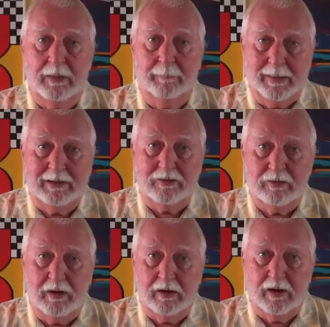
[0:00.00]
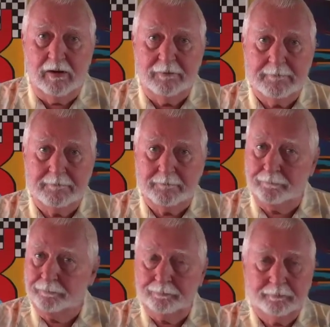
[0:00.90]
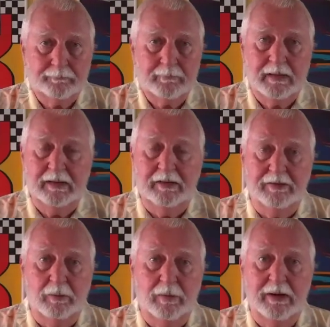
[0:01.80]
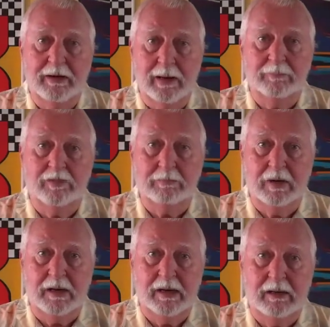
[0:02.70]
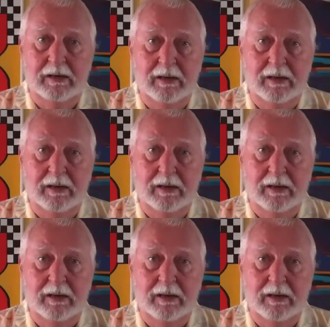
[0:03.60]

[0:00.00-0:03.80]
about Sarnoff, is that when it comes to money,